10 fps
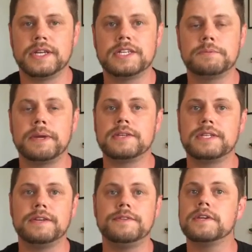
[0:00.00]

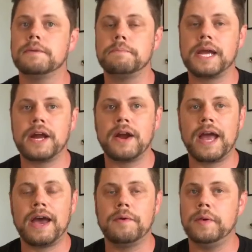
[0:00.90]
especially if you compare
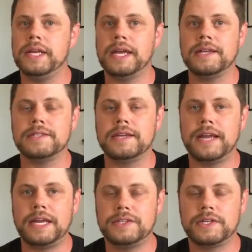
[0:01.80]
how we as a
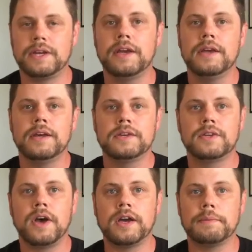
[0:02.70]
nation
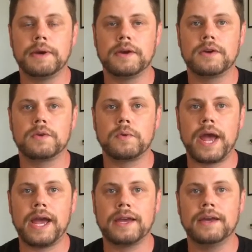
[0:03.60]
talk about
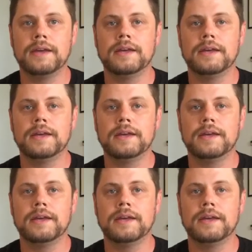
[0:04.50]
crack